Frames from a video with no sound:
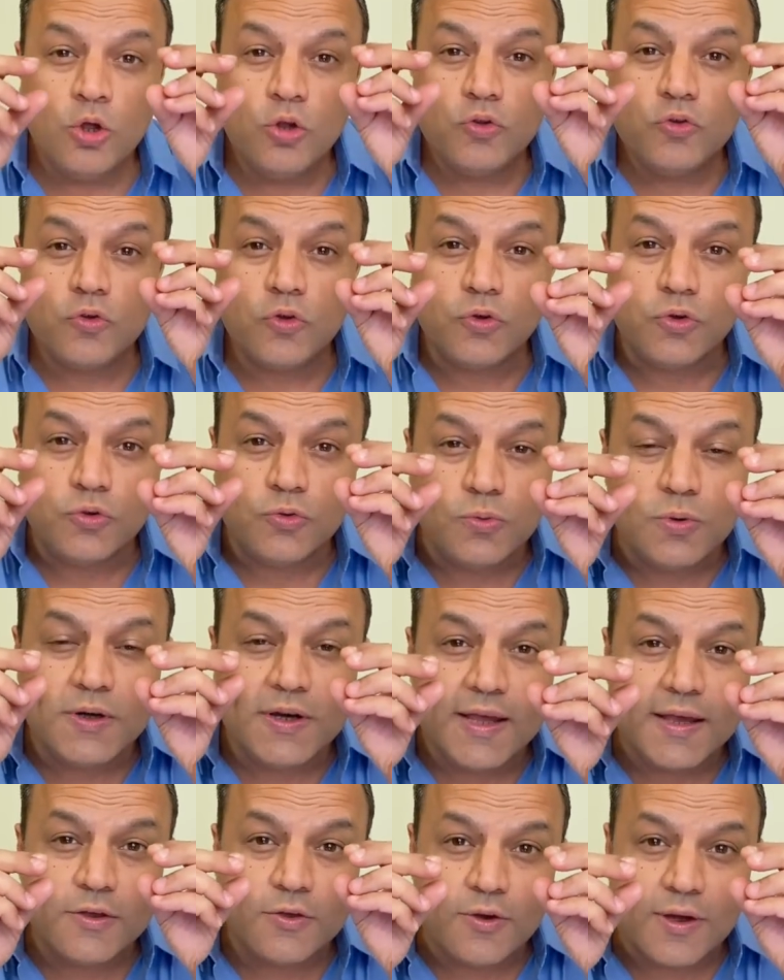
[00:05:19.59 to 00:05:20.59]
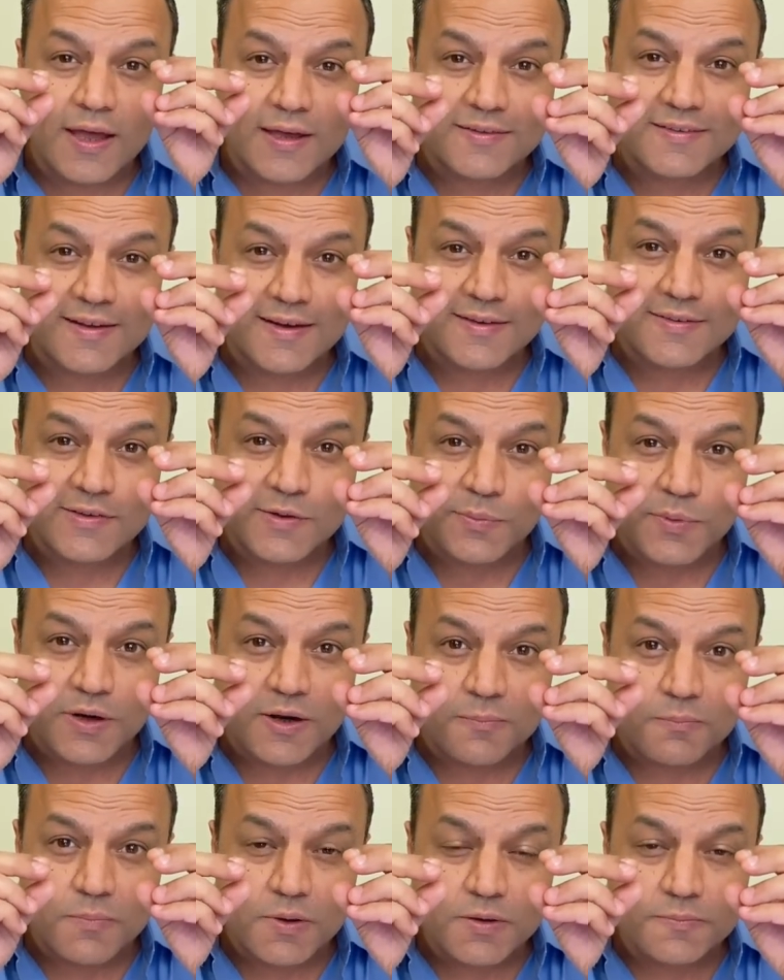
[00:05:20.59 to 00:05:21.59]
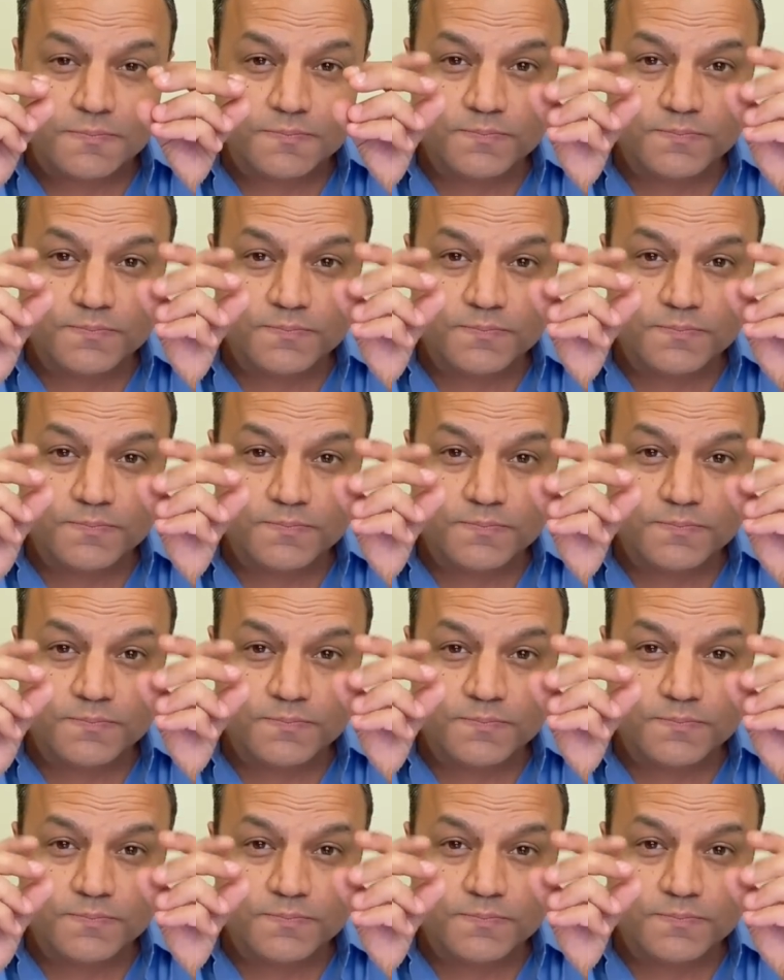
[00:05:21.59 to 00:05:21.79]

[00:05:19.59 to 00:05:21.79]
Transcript: So you will take your hexadecimal number,